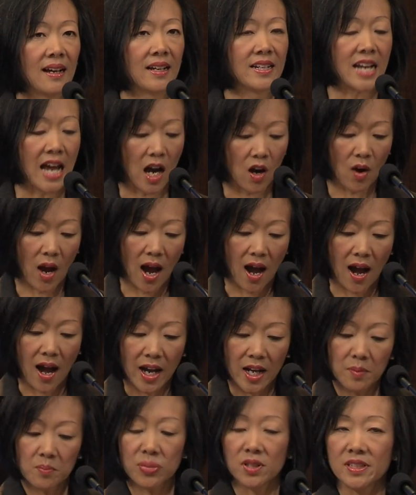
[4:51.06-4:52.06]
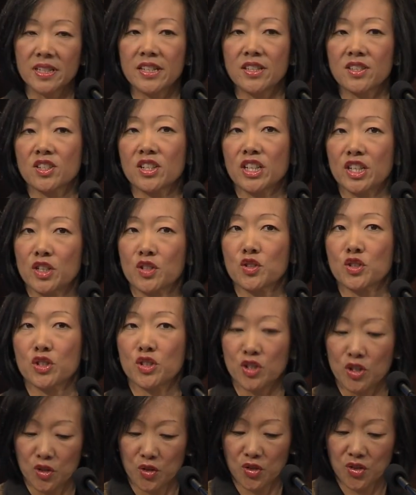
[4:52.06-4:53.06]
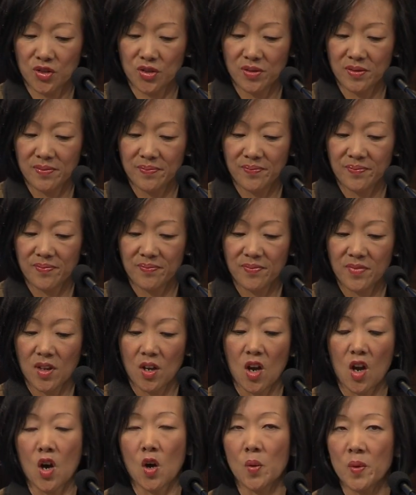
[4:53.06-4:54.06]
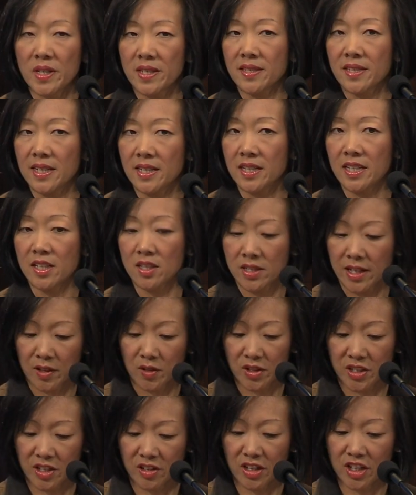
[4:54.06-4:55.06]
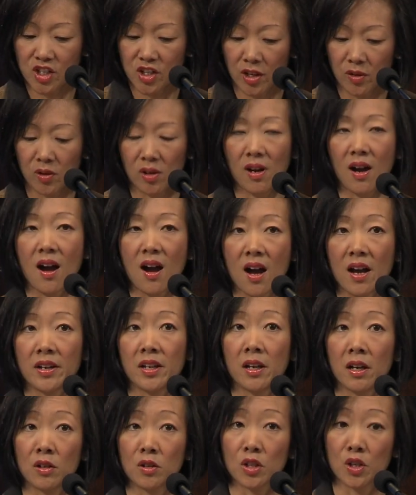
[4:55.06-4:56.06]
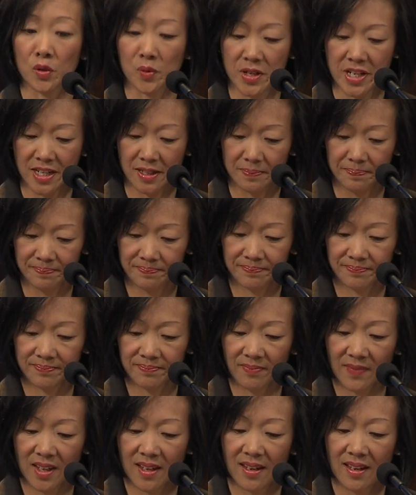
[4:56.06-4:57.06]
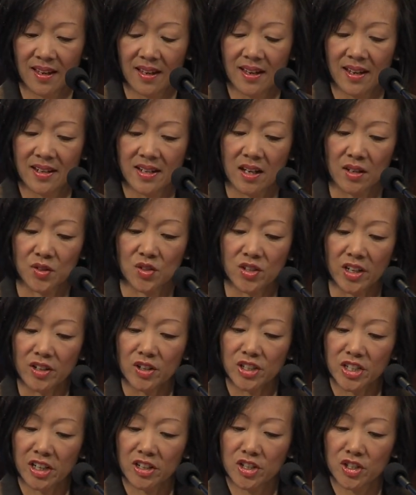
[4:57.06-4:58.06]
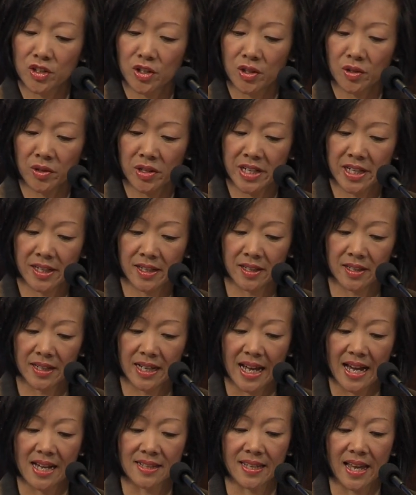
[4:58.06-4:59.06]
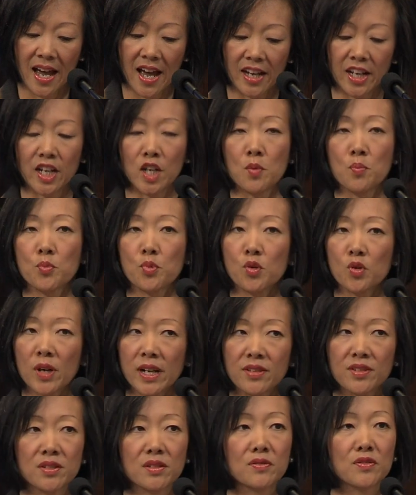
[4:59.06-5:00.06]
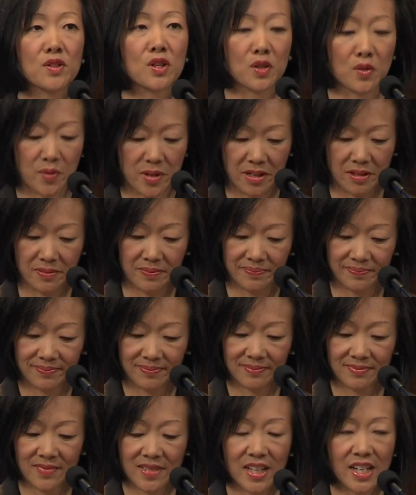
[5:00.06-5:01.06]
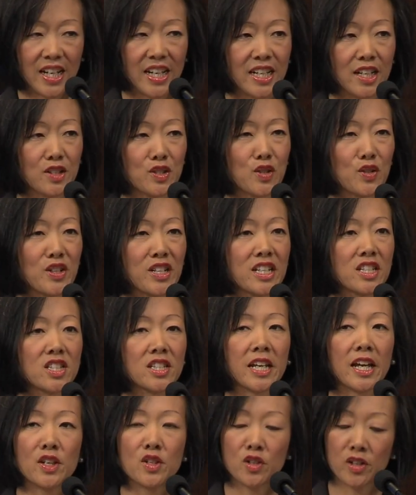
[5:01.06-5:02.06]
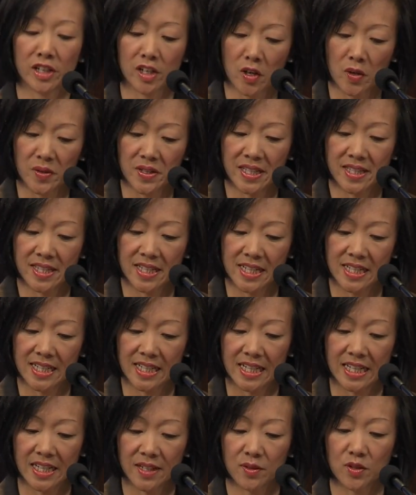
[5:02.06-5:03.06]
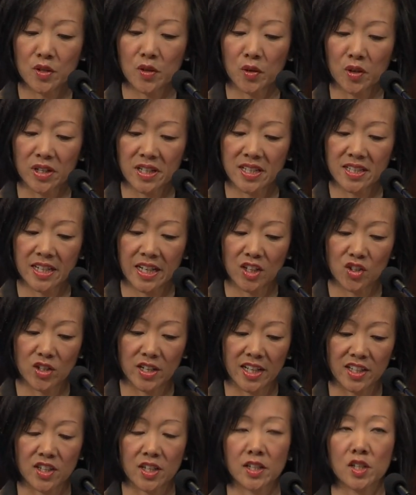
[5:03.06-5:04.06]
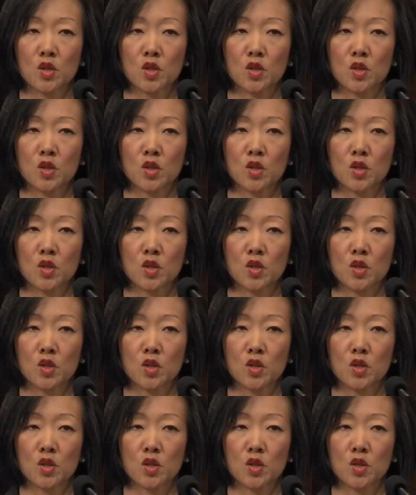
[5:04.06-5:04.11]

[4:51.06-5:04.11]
Now, I am pleased to introduce OECD Secretary General Ángel Gurría. Now, Secretary Gurría has had an impressive career. Now, during his tenure at OECD, the organization has